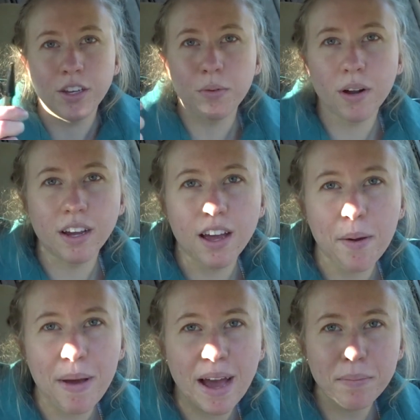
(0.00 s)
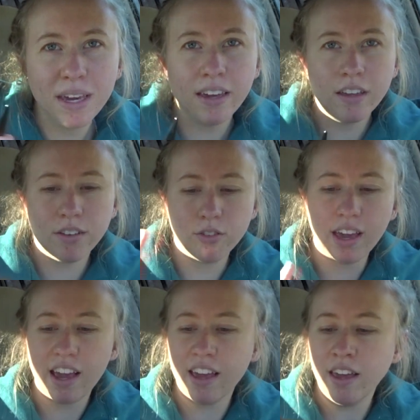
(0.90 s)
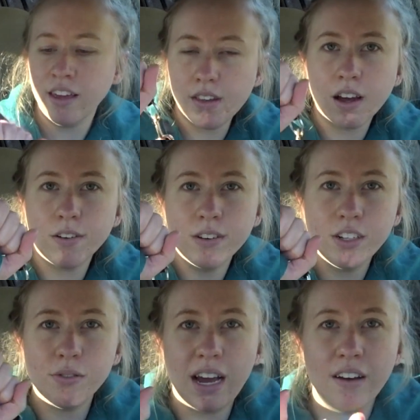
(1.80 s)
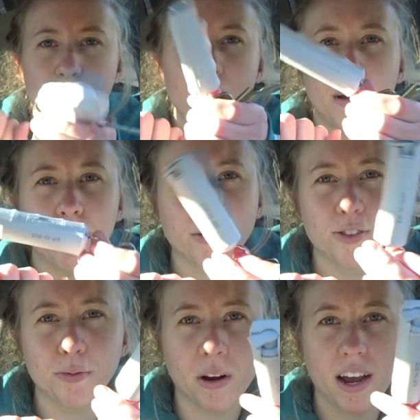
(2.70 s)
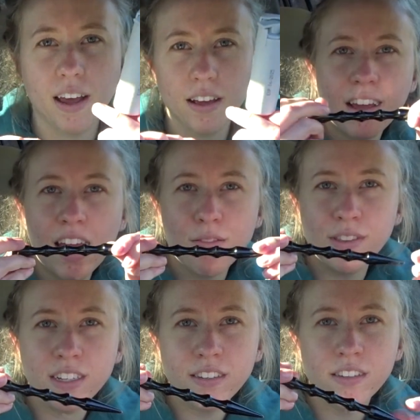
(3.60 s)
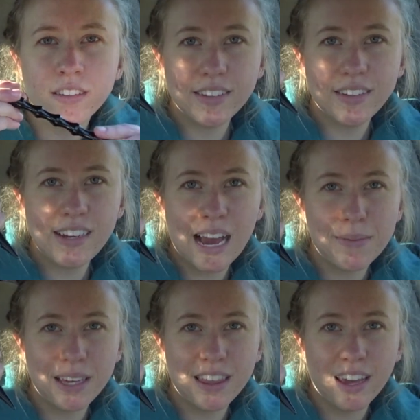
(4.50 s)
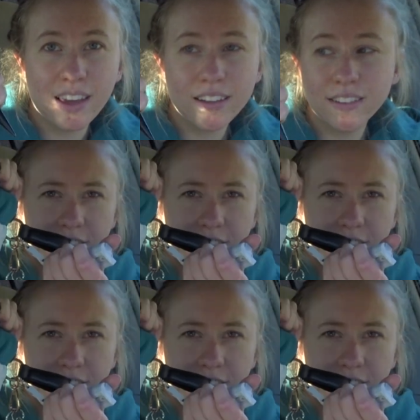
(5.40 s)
you want to come at me, okay? Not only do I have my pepper spray, I have this stabby thing.